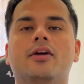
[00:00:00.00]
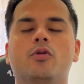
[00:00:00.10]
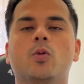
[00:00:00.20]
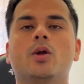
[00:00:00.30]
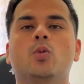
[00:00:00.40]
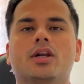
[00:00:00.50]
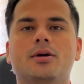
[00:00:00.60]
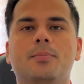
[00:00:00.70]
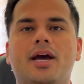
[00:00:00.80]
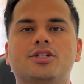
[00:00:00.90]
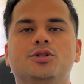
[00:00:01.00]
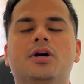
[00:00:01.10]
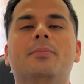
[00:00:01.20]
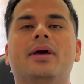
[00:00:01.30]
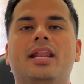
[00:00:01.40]
everyone, welcome back to
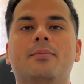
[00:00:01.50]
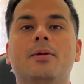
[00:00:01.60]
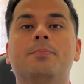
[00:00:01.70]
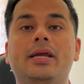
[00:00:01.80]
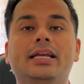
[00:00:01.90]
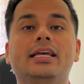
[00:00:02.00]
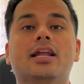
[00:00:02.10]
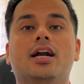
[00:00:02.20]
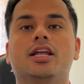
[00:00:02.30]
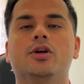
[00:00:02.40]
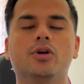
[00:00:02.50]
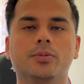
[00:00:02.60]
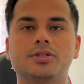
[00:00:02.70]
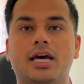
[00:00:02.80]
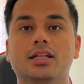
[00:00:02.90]
MNMMPT NAATI
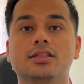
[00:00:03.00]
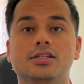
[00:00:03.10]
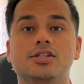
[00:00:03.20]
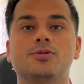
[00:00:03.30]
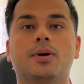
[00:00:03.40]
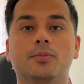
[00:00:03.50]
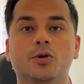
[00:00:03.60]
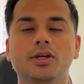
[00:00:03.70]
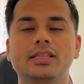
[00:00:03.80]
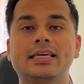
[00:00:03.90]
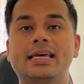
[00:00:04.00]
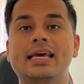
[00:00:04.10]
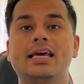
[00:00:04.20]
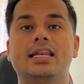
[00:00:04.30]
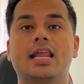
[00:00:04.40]
YouTube channel. This is Manmohit.
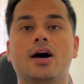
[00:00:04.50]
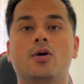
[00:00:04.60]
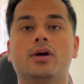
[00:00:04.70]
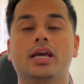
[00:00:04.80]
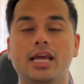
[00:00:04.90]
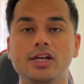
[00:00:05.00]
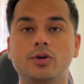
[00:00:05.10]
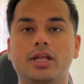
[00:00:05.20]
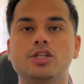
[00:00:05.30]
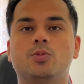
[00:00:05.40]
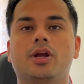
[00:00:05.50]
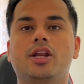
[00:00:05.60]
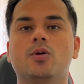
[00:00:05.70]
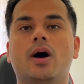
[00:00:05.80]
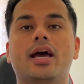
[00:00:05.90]
Now, in today's
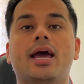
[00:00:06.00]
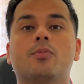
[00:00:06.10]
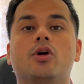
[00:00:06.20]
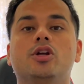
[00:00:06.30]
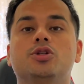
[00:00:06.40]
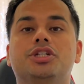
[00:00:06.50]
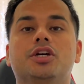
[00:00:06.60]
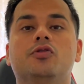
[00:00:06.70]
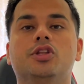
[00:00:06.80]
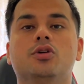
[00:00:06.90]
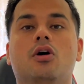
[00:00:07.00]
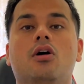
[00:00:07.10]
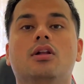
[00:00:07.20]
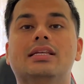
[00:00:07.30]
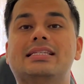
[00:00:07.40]
video, I am going to share with you
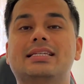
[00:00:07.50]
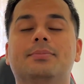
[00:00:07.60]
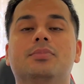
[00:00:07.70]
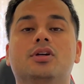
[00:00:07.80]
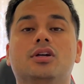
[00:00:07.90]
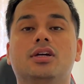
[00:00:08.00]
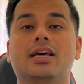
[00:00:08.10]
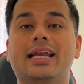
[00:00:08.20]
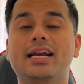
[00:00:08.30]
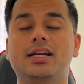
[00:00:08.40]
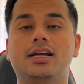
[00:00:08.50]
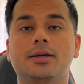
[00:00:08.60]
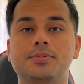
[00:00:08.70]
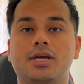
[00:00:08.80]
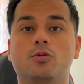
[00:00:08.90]
all some great
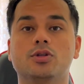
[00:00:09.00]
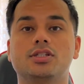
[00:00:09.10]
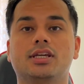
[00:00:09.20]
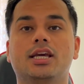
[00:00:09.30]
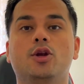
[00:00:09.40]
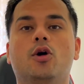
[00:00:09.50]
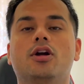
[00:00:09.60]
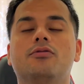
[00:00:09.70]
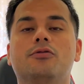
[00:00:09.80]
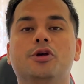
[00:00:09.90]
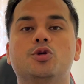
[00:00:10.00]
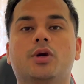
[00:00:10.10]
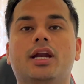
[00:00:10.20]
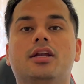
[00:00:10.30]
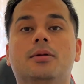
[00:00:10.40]
tips, I would say, in order for you to
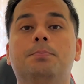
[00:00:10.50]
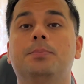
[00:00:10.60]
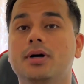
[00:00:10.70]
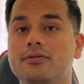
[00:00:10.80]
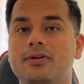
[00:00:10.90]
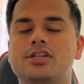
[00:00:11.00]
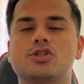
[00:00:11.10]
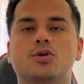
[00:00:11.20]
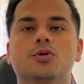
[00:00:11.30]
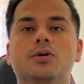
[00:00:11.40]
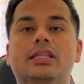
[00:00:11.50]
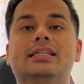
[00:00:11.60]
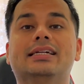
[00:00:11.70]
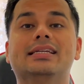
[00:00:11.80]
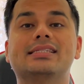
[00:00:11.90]
get a perfect score in the
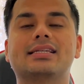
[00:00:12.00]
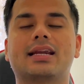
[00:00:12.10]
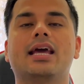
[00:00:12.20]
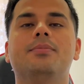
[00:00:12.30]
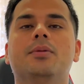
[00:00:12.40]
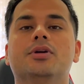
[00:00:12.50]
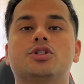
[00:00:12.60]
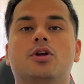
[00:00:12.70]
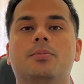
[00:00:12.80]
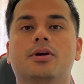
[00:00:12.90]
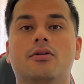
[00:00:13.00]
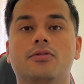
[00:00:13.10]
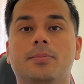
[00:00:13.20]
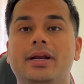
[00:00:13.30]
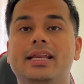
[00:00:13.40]
describe image topic of
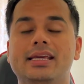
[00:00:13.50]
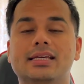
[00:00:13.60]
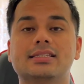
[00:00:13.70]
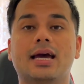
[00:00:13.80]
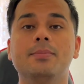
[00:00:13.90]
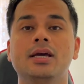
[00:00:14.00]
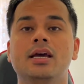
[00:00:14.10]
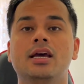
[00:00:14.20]
a PTE exam.